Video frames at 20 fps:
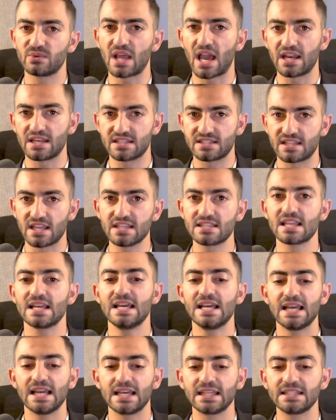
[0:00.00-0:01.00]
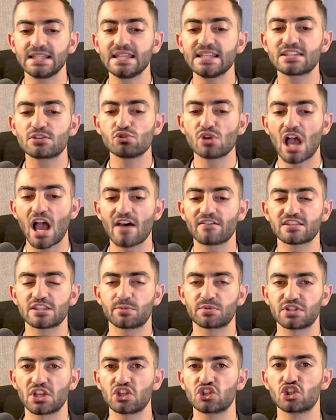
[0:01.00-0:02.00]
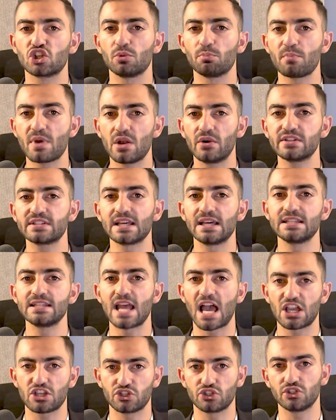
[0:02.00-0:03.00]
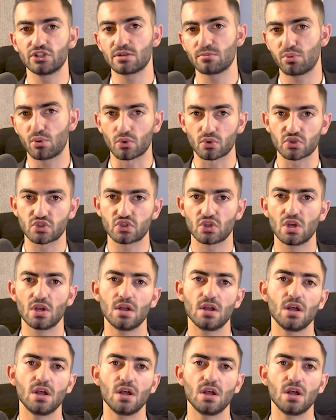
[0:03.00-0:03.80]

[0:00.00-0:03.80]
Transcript: United States, needs to have substantial merit and national importance.